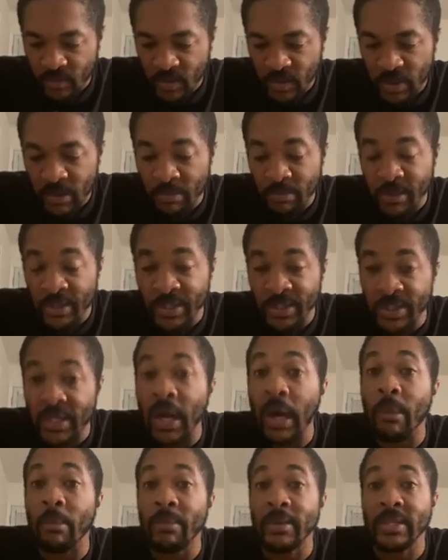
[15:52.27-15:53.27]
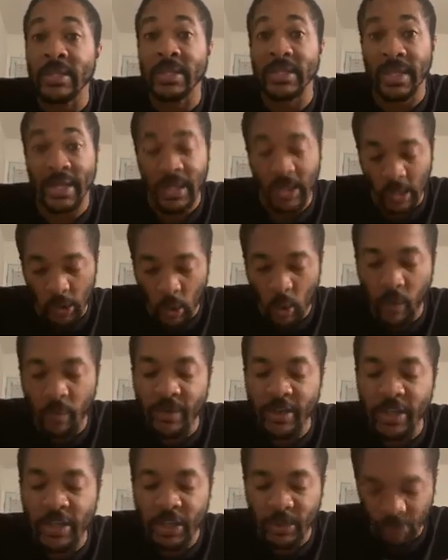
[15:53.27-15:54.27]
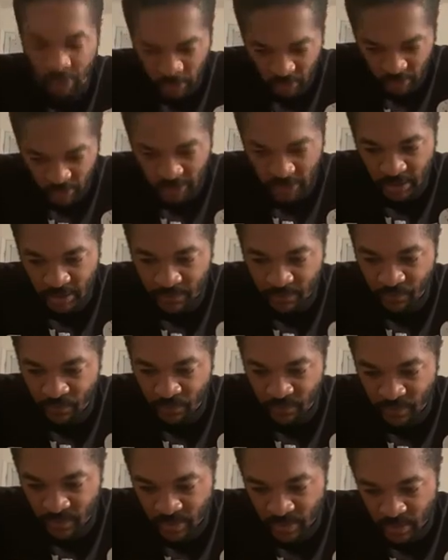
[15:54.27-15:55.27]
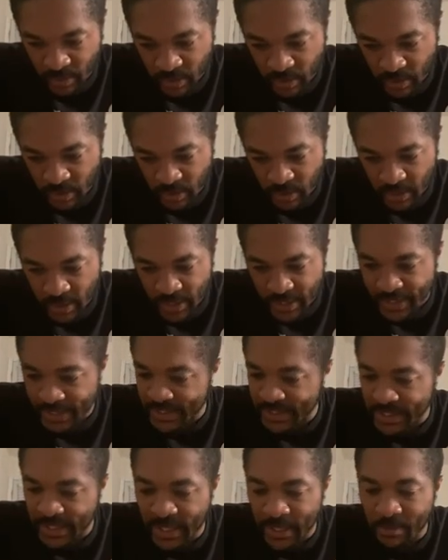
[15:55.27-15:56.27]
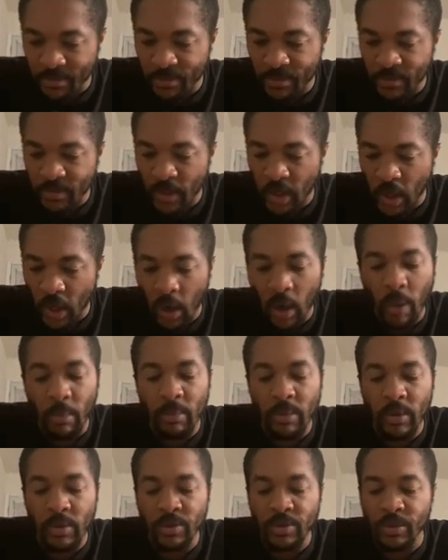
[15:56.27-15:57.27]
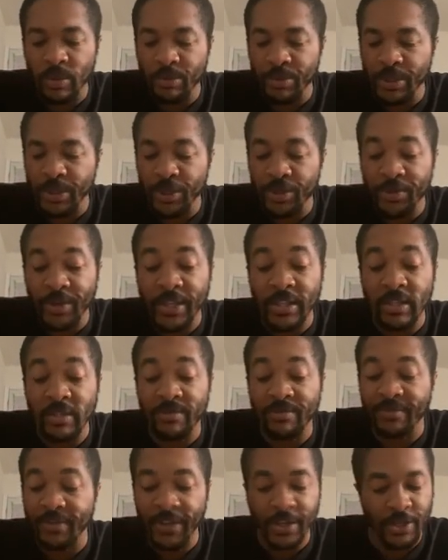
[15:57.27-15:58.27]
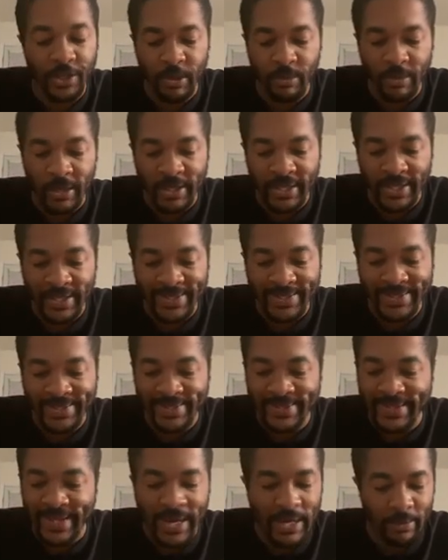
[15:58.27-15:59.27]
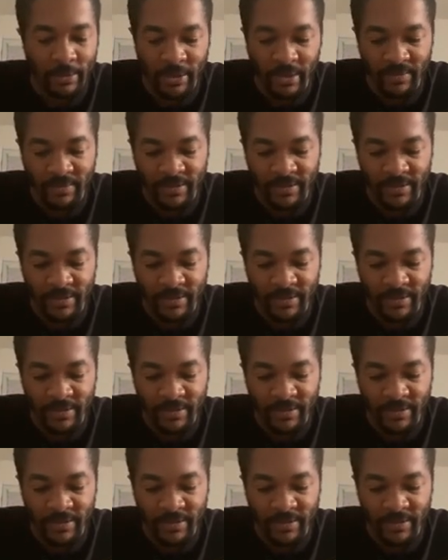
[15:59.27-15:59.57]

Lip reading: but some is like glorious music. He seemed almost to be transfigured by the excitement of his